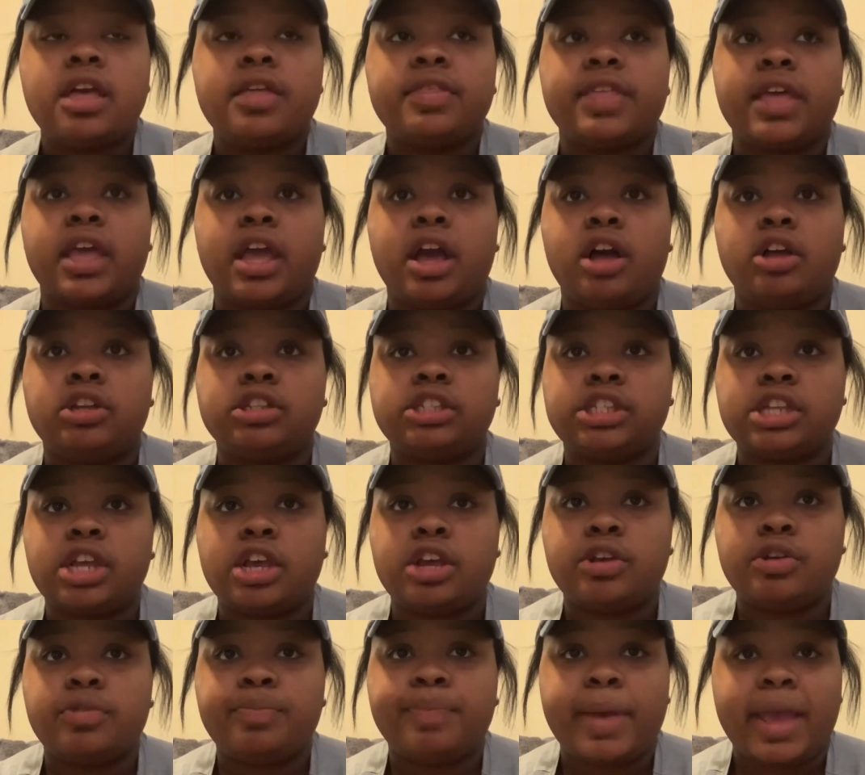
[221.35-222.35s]
They
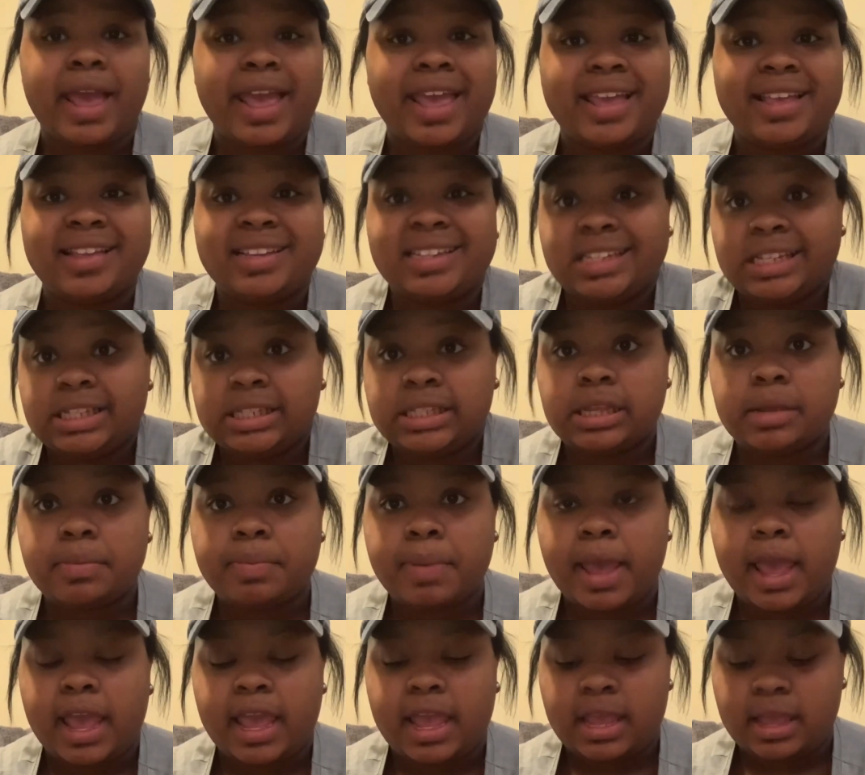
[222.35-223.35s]
also pay decent
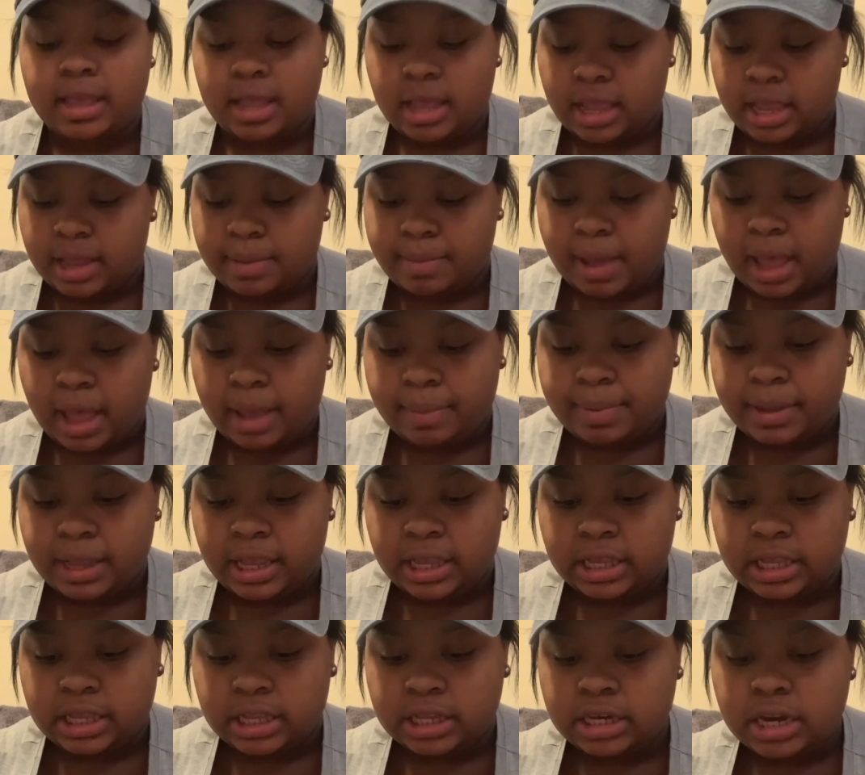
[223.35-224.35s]
pay, in my
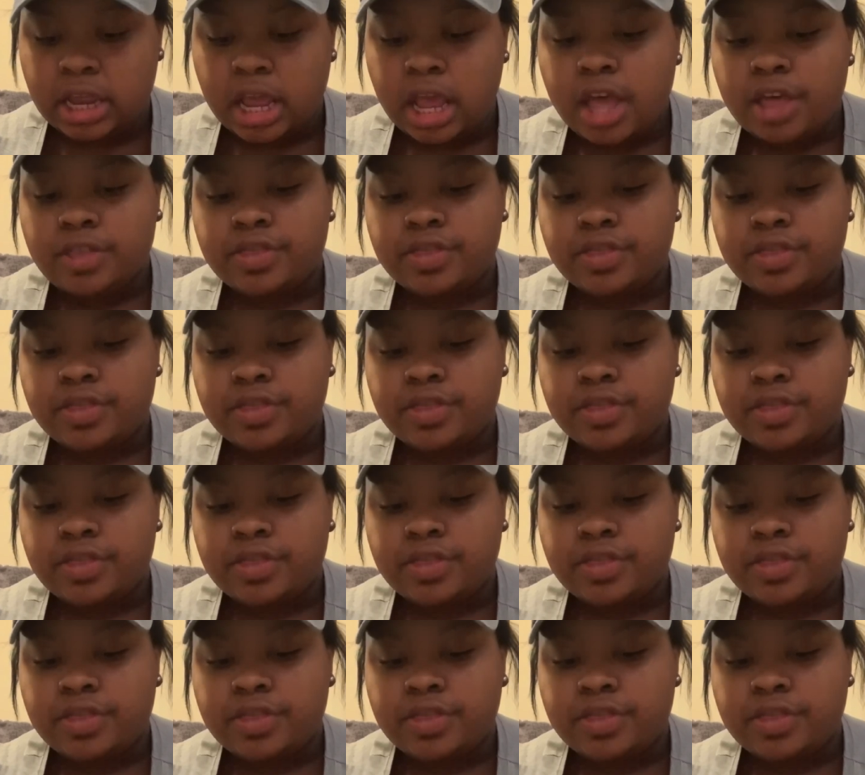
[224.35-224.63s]
opinion.